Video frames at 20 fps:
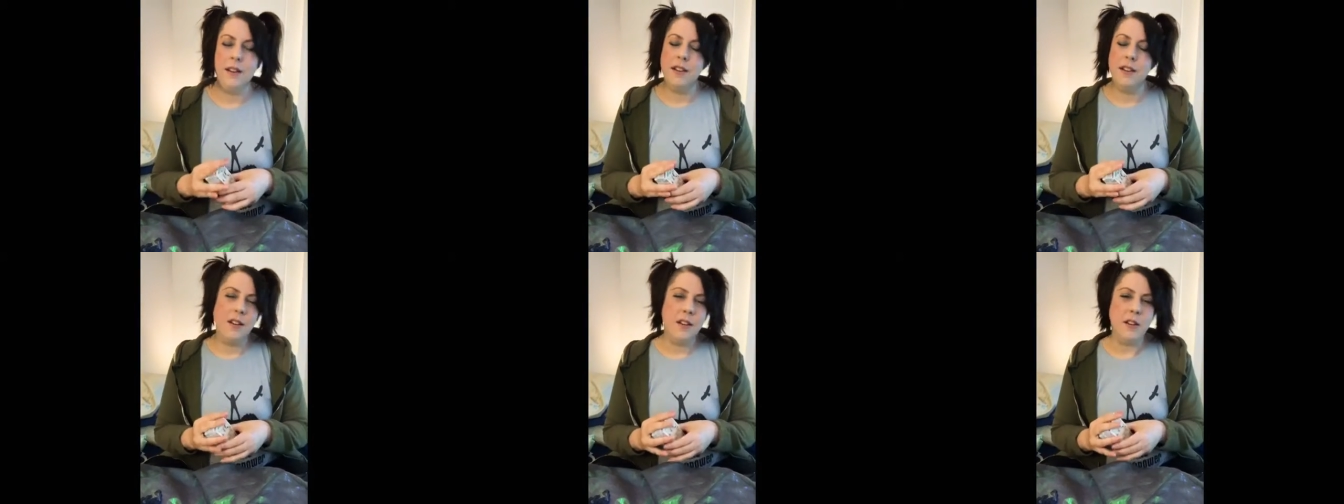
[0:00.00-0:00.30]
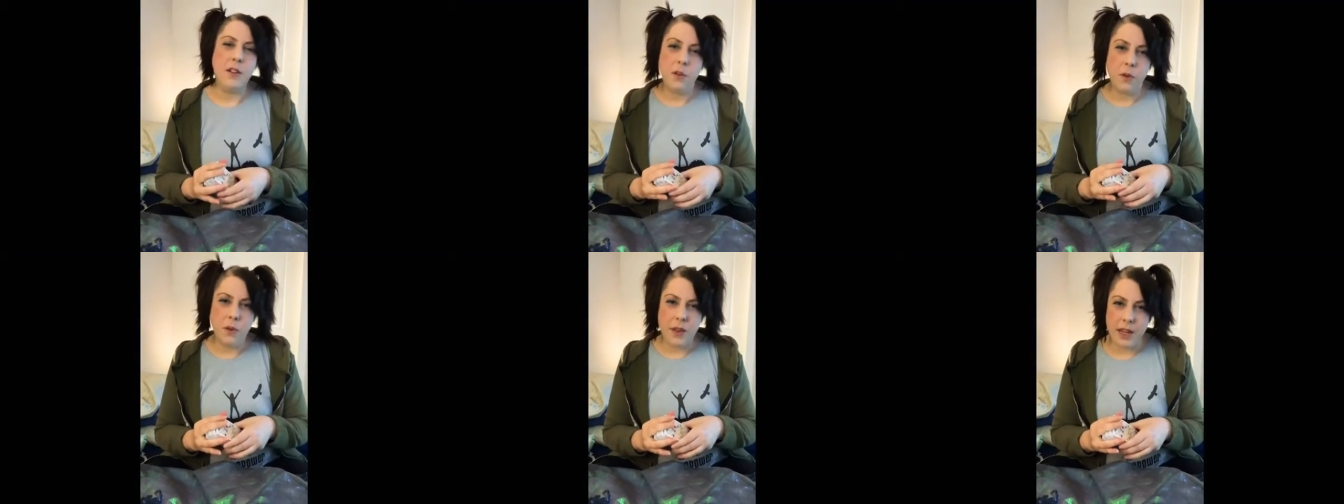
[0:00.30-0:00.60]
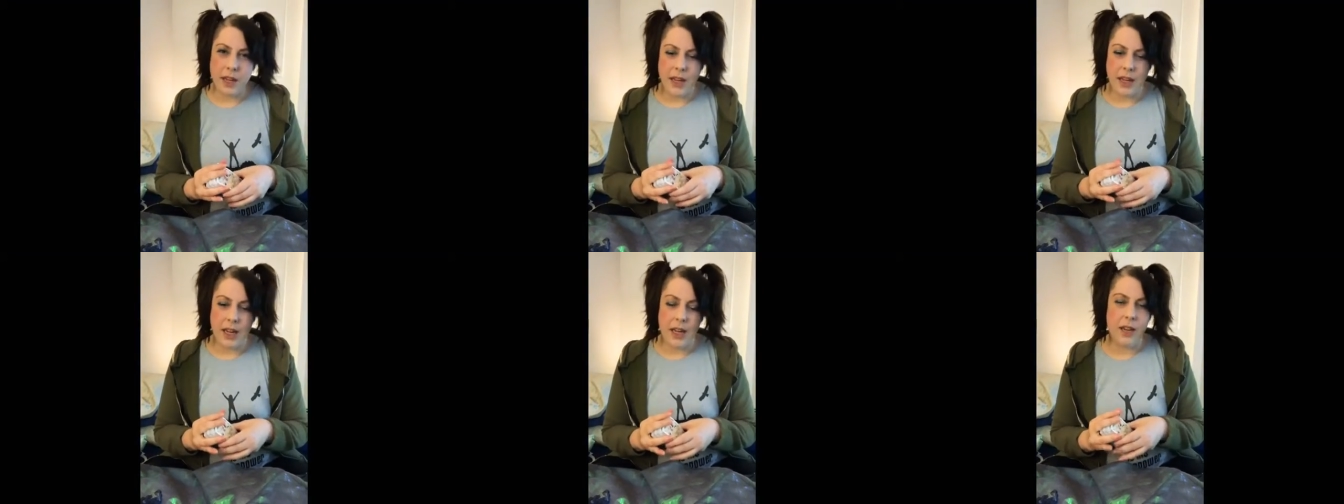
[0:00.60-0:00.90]
You can do it with
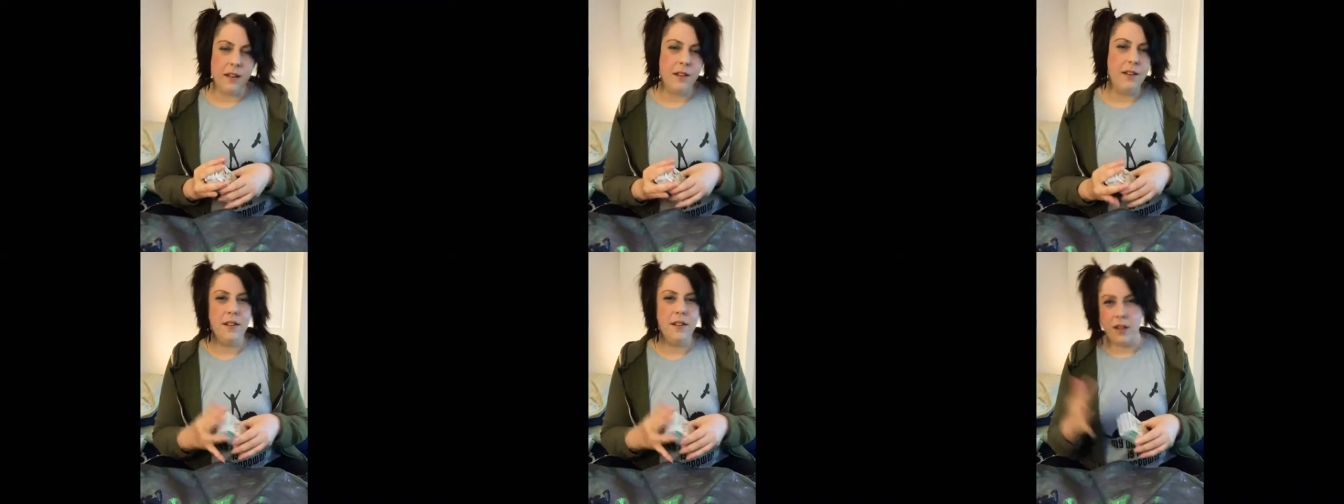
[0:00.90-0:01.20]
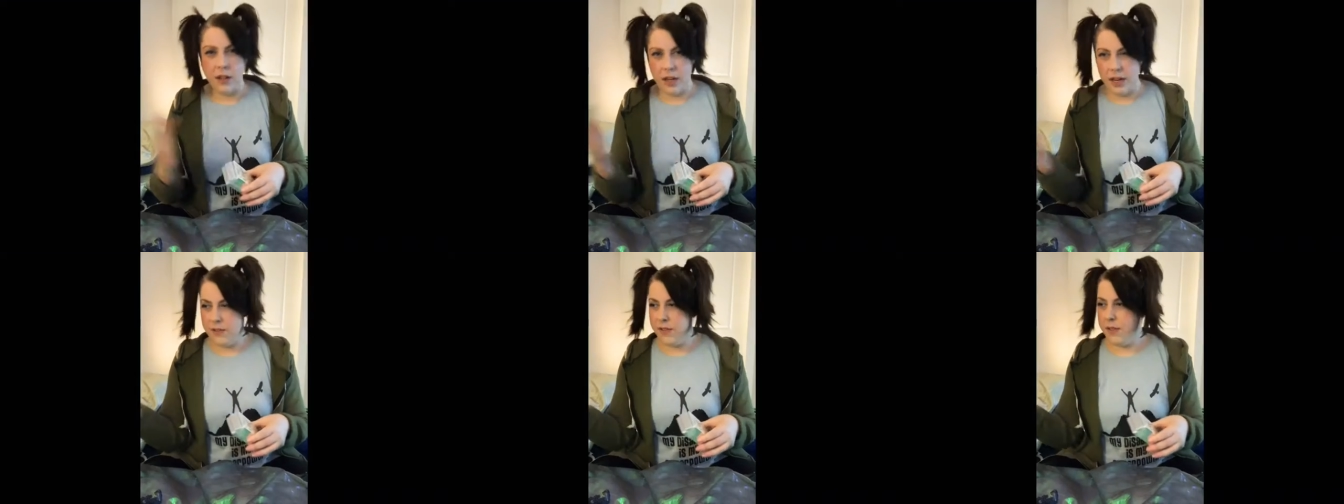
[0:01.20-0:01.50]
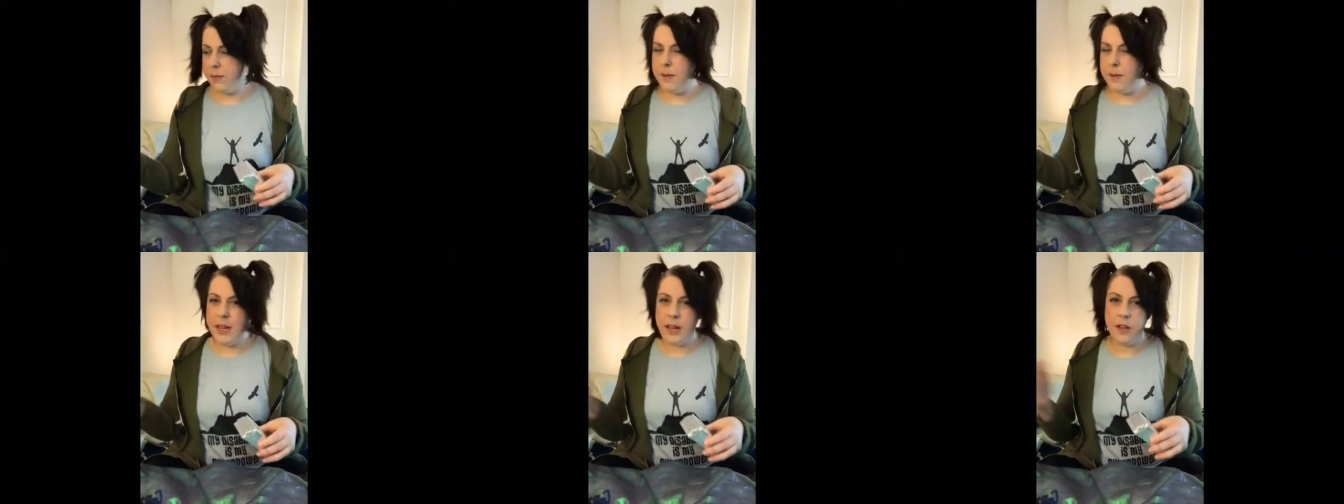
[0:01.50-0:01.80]
any hand. You can have
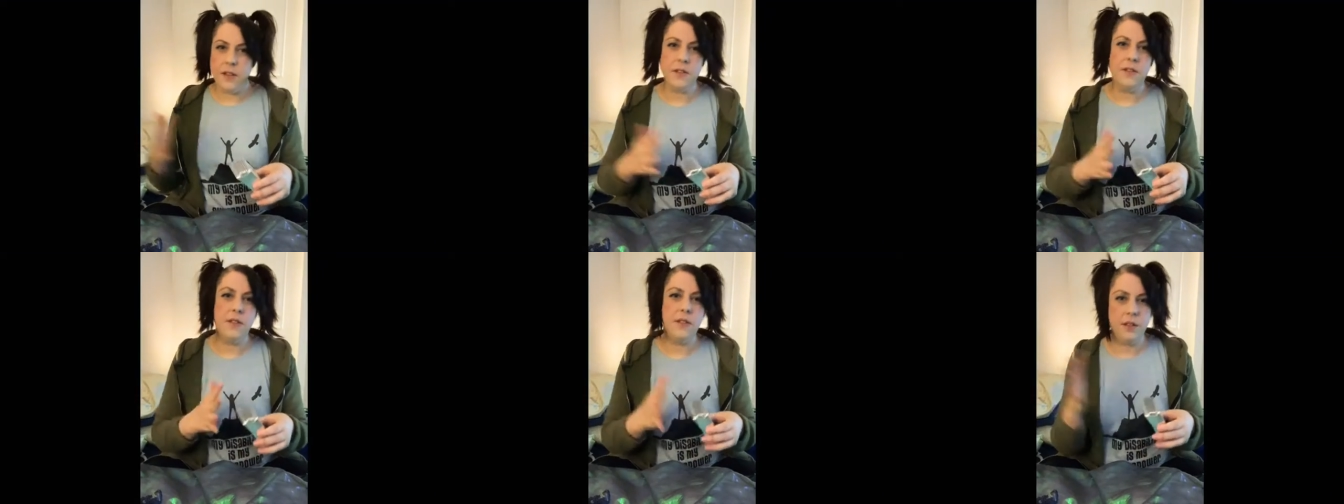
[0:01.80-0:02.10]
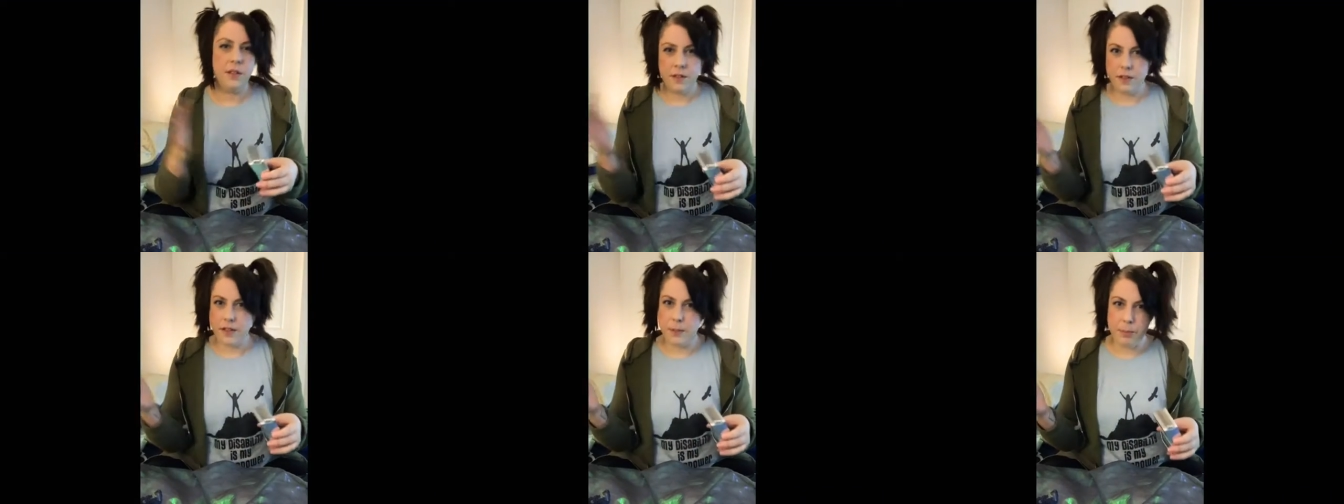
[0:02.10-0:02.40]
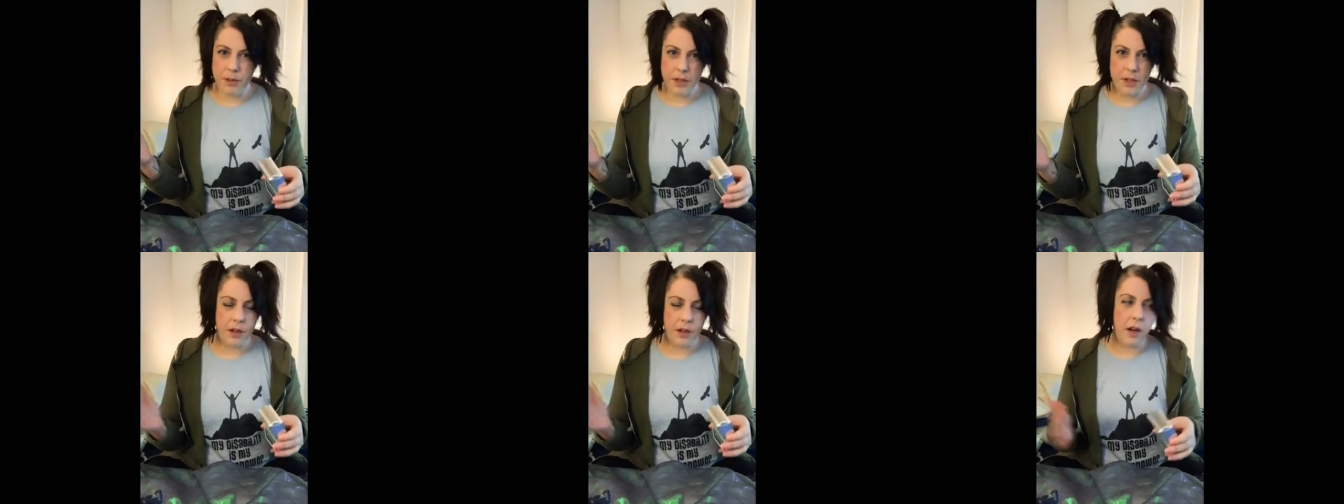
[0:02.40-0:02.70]
somebody else split
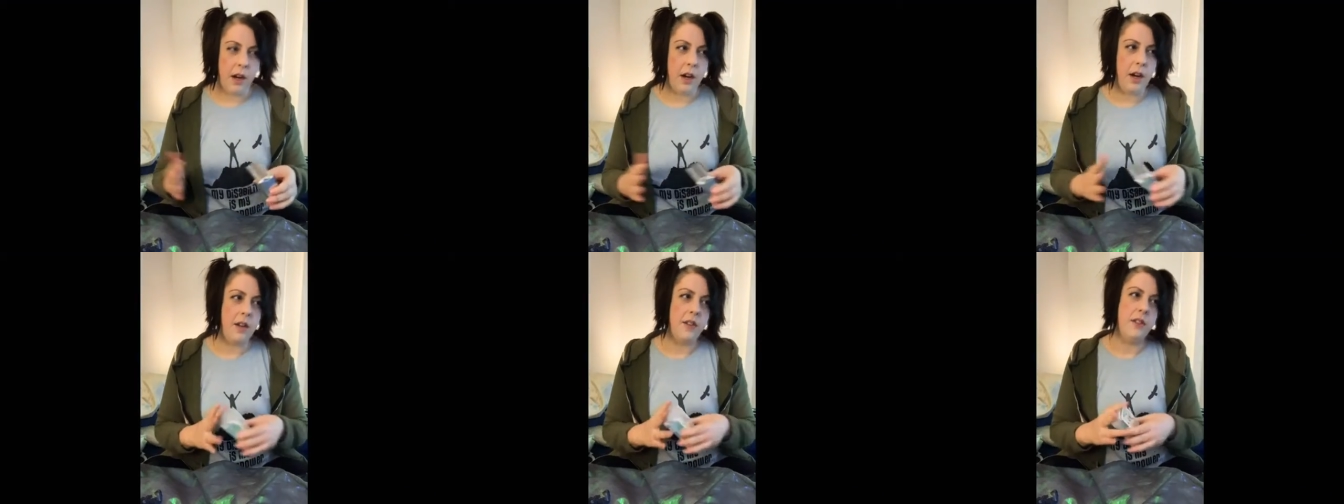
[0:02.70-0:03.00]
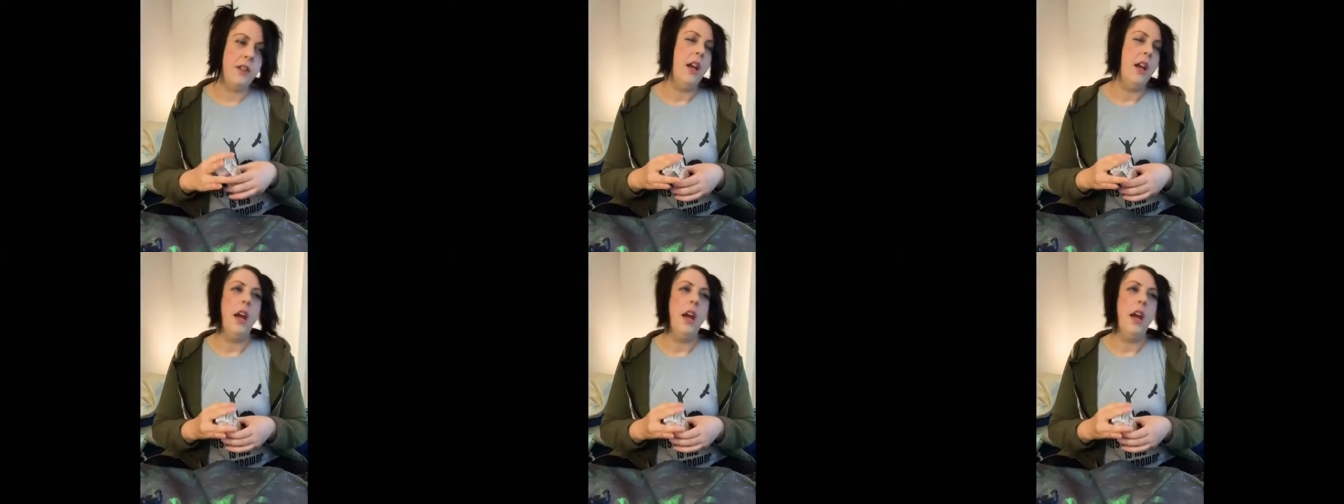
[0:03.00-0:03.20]
your cards.